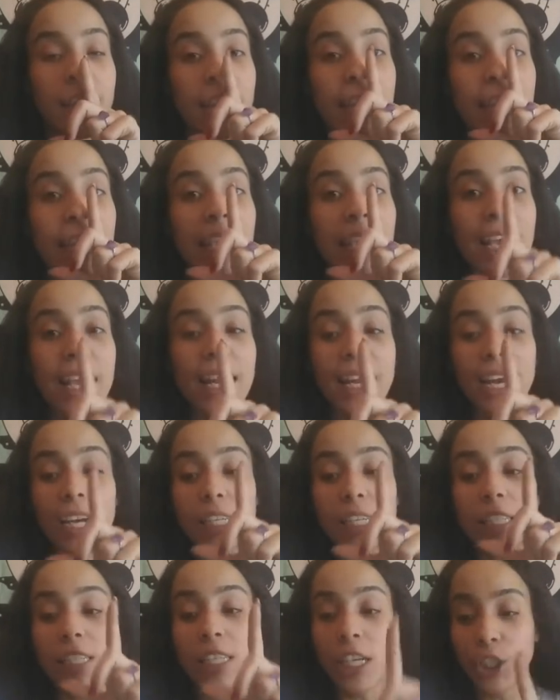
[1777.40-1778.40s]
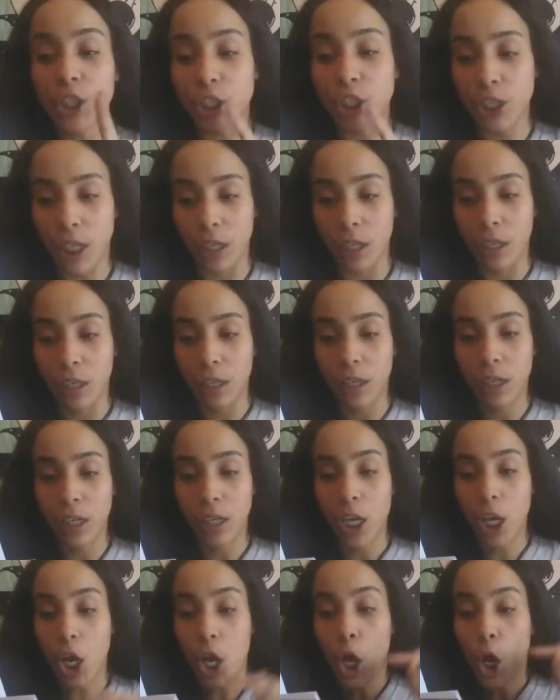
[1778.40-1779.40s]
In addition,
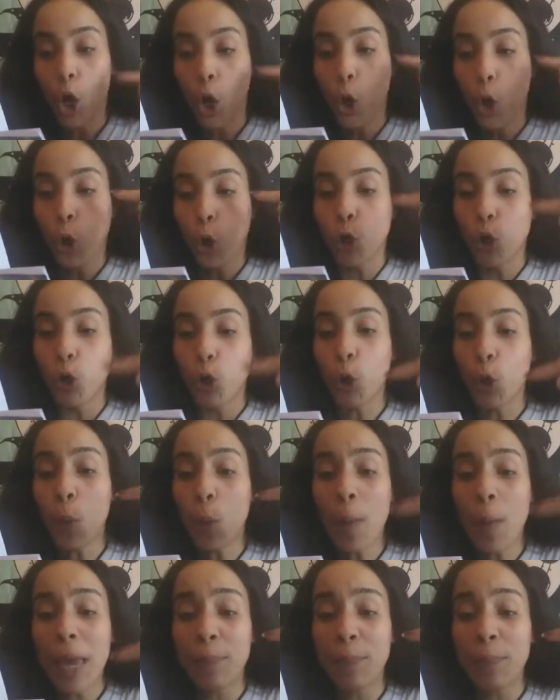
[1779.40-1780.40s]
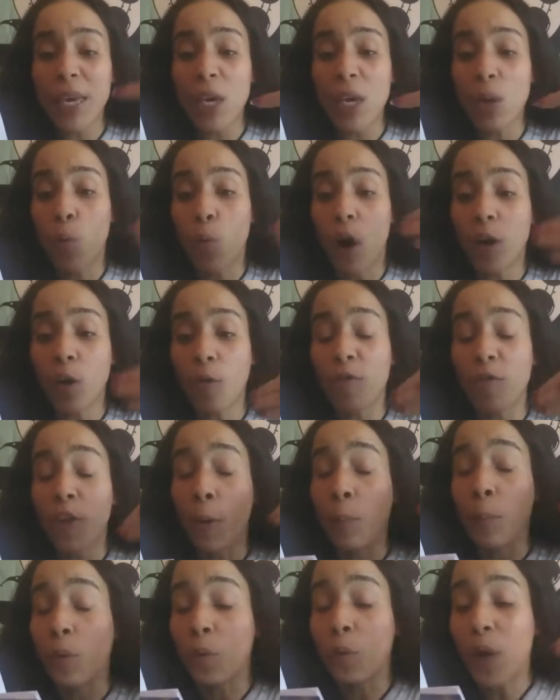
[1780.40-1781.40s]
You may be one of
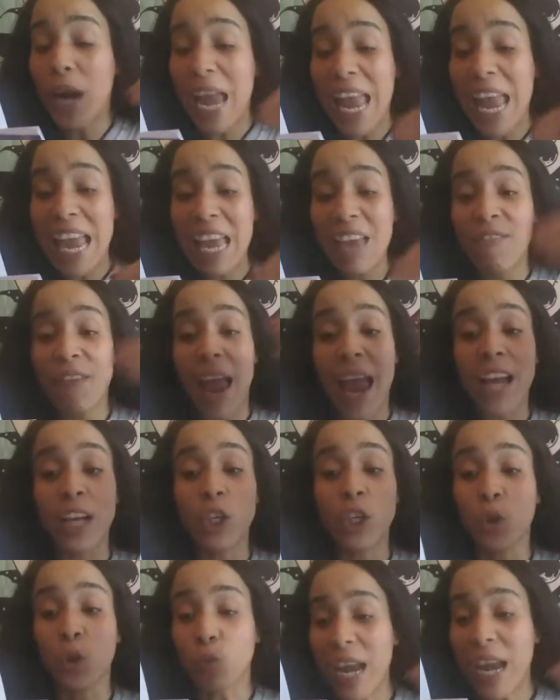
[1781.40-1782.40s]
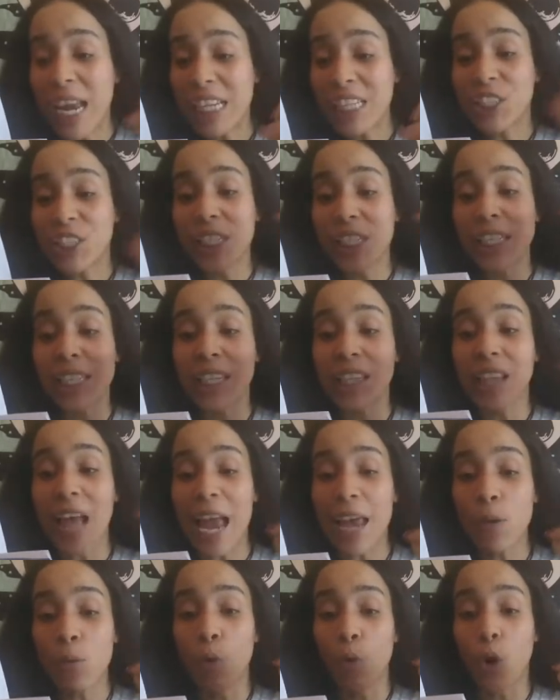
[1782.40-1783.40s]
the brave and gracious
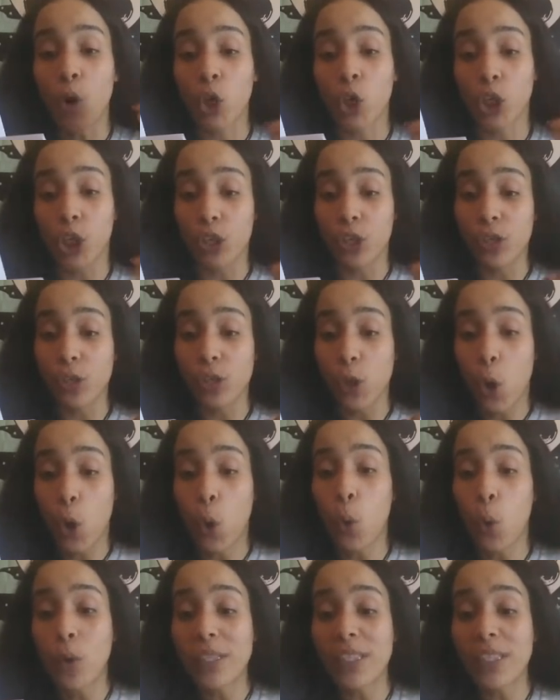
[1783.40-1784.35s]
light workers who is